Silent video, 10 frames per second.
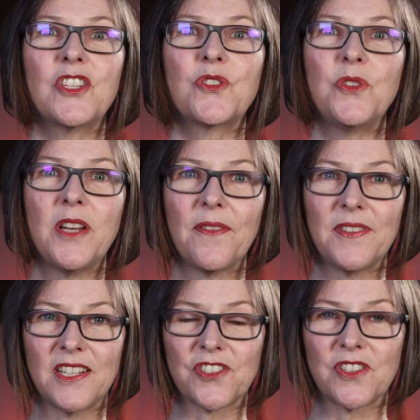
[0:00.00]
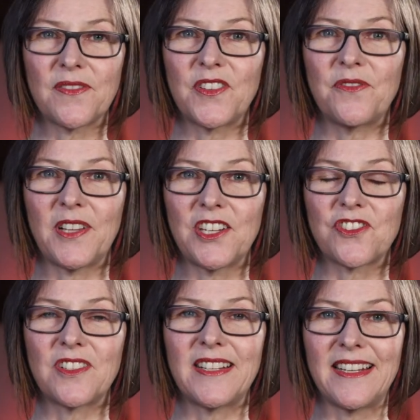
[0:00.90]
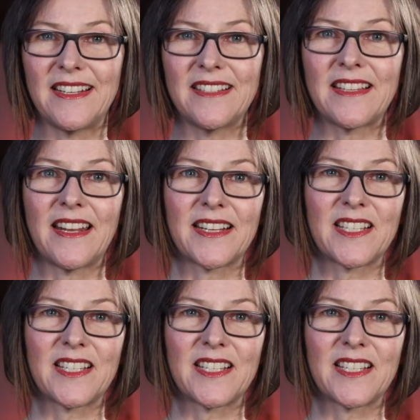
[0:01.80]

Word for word: The true definition of inflation is an